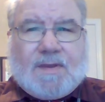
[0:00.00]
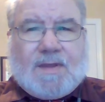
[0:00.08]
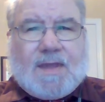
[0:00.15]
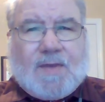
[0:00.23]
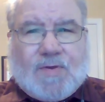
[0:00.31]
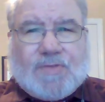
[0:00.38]

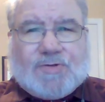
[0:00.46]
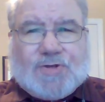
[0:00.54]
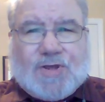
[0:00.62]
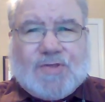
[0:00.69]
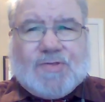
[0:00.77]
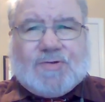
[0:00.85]
It was
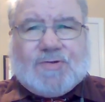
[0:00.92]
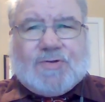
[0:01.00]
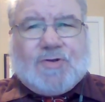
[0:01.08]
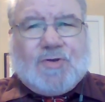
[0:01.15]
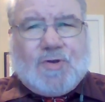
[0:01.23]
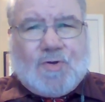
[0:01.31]
just
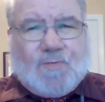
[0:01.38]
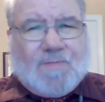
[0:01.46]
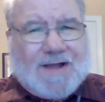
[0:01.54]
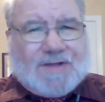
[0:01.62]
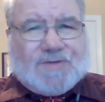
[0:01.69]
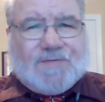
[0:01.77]
too
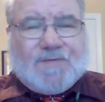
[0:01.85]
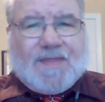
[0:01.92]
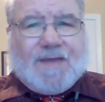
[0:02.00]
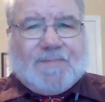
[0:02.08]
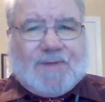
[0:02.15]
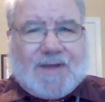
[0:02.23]
much for
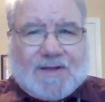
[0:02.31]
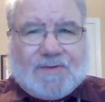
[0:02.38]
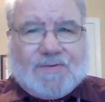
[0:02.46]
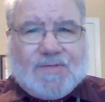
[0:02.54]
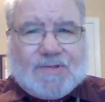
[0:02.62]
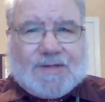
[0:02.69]
them to
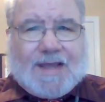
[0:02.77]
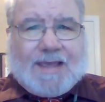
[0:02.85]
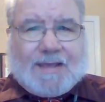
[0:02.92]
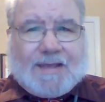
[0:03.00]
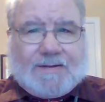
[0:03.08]
understand.